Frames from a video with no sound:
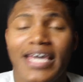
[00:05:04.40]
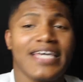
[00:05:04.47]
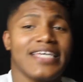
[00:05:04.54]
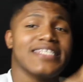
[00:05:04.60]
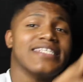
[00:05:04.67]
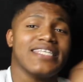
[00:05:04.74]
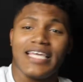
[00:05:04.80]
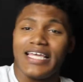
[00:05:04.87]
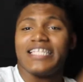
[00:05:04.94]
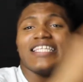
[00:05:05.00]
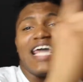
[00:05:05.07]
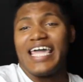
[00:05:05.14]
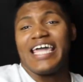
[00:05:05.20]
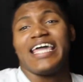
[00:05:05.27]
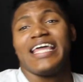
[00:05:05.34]
is
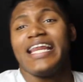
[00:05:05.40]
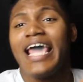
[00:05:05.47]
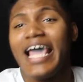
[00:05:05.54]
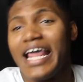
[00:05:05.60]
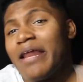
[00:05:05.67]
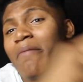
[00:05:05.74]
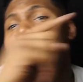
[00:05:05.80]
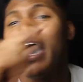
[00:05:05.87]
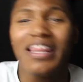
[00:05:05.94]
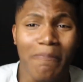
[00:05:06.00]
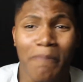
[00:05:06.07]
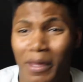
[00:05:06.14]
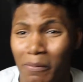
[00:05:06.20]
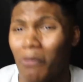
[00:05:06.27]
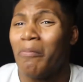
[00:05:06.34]
Dean and them
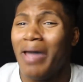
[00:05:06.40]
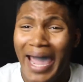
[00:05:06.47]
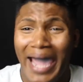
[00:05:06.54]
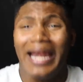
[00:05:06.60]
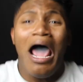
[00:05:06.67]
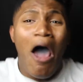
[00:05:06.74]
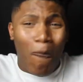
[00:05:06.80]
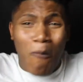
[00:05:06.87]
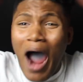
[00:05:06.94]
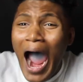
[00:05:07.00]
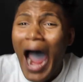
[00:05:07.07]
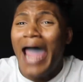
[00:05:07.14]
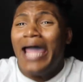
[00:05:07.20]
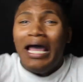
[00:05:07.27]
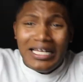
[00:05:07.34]
other people, man.
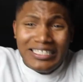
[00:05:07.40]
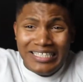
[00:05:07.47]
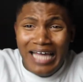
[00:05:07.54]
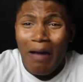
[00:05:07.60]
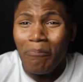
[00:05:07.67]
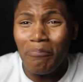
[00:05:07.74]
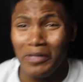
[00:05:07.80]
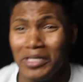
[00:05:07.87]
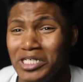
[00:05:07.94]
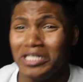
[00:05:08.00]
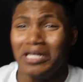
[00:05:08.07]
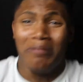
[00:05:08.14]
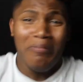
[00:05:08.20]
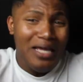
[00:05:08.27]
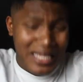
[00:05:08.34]
Why? Stop
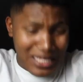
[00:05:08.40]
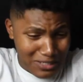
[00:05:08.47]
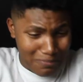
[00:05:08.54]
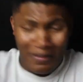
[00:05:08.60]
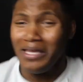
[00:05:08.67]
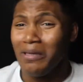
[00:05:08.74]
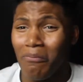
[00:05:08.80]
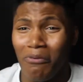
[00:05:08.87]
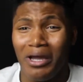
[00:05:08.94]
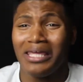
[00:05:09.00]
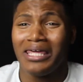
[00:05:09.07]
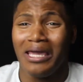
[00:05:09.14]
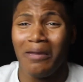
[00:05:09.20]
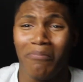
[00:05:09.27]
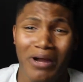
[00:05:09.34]
pushing them. It's been your boy,
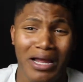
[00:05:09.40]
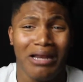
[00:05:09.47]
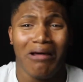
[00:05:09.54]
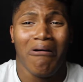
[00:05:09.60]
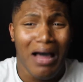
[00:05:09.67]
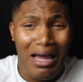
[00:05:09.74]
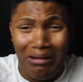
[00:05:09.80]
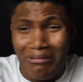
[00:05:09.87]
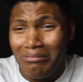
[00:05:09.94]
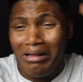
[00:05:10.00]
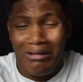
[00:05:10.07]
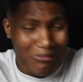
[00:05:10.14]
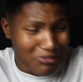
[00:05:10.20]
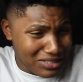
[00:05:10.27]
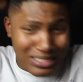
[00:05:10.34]
King Brando. I
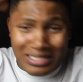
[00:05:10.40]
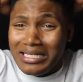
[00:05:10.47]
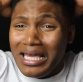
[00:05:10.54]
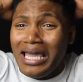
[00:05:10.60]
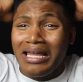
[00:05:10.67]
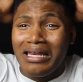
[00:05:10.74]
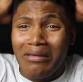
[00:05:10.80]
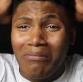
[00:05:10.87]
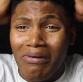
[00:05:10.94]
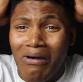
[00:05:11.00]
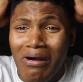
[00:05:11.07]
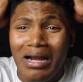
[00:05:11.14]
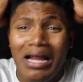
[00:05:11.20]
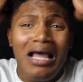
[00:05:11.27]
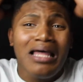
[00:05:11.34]
don't know what to say
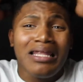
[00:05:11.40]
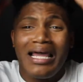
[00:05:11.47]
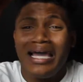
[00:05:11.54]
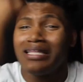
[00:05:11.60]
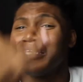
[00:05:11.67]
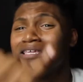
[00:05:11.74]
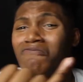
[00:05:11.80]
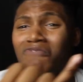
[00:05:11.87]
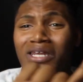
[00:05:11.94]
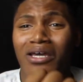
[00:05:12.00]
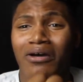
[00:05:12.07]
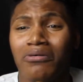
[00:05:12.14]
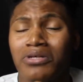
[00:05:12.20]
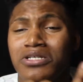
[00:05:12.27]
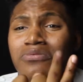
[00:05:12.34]
anymore. Like this
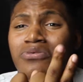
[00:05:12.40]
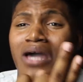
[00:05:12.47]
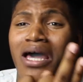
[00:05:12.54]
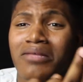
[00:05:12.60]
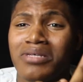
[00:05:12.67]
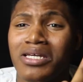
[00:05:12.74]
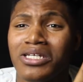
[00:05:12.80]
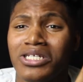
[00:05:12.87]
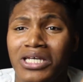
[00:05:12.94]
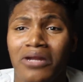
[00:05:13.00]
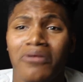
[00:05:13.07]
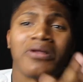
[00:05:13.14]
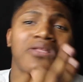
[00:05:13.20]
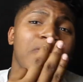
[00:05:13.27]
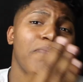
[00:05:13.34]
video. Subscribe to the
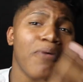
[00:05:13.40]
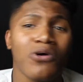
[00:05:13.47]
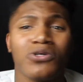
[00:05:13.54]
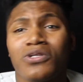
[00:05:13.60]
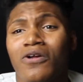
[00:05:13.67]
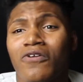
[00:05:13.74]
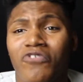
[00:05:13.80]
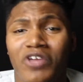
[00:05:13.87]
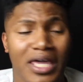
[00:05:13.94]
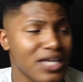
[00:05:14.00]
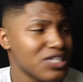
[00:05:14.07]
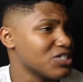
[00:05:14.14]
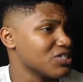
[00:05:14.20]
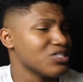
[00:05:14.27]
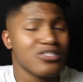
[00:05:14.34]
channel. Hit them post
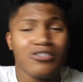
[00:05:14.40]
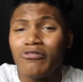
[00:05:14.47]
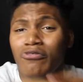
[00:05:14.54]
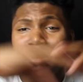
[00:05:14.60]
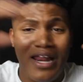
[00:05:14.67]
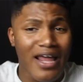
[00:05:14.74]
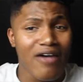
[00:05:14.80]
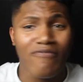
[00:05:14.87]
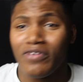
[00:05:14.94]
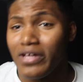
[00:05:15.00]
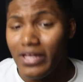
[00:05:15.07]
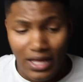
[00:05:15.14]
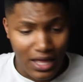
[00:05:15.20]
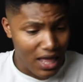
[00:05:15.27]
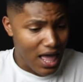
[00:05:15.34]
notifications. Do
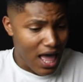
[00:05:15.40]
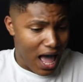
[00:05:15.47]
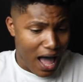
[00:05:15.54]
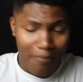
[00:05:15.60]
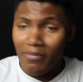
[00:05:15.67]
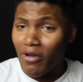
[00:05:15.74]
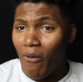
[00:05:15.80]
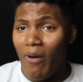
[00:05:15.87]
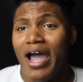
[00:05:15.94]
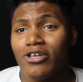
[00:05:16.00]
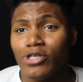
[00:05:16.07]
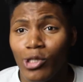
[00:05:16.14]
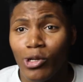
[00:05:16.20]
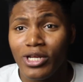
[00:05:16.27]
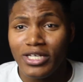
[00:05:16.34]
whatever. I'm going to
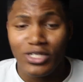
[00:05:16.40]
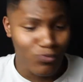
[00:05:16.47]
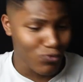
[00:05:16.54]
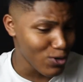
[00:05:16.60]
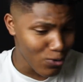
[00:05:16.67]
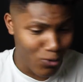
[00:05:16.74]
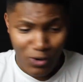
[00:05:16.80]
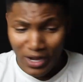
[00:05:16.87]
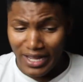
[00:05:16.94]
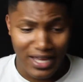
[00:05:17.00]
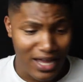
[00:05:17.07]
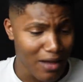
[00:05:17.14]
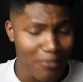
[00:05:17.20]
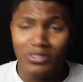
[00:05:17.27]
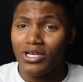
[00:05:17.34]
outro this real
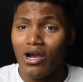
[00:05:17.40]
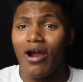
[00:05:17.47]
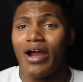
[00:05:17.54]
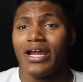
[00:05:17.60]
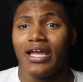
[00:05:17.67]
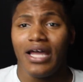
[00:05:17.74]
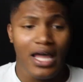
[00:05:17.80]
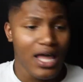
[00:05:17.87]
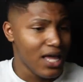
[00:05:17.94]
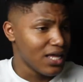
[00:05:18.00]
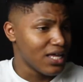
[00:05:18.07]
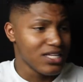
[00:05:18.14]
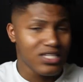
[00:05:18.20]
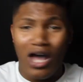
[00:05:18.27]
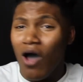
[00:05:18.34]
quick. I'm sorry.
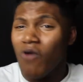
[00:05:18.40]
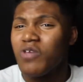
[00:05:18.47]
Because...